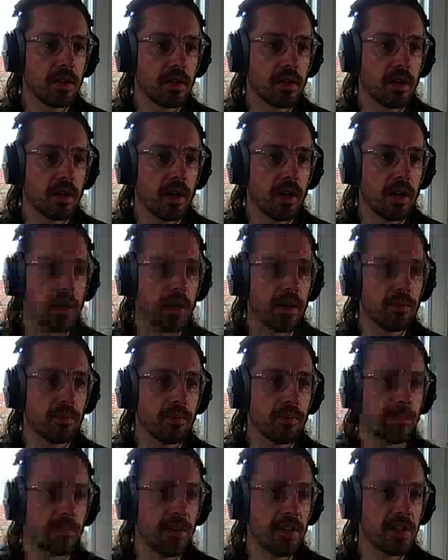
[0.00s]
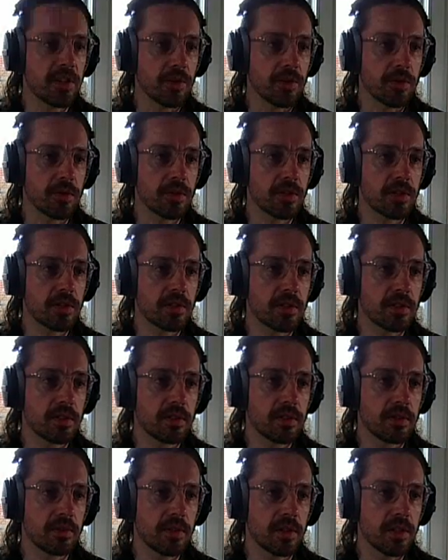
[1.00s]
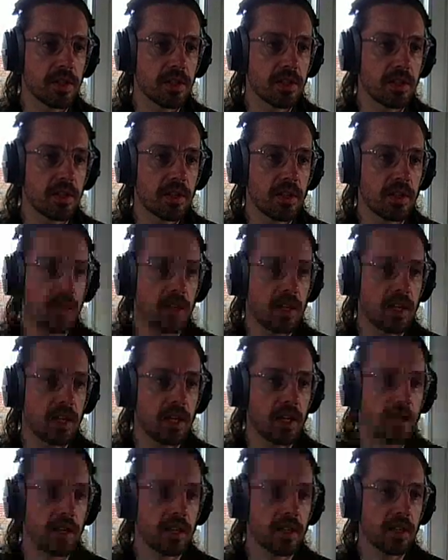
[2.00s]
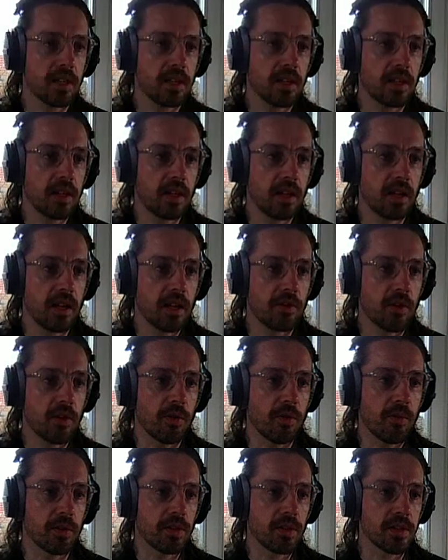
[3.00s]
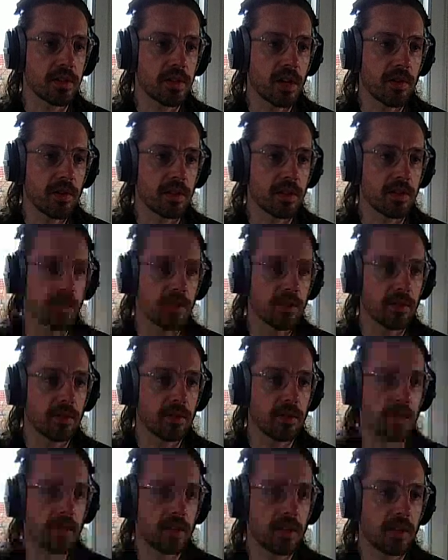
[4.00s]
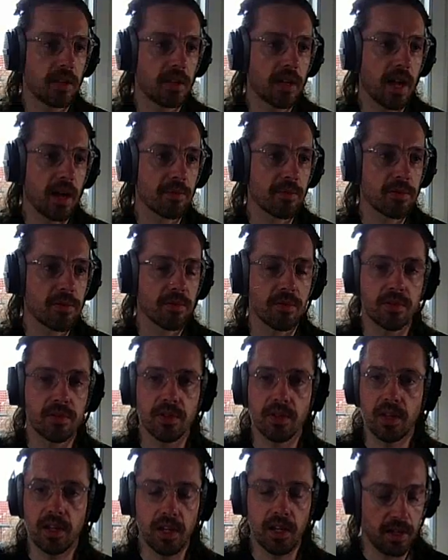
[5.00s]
vid source, which is here, and I've got one that's going to cam source here.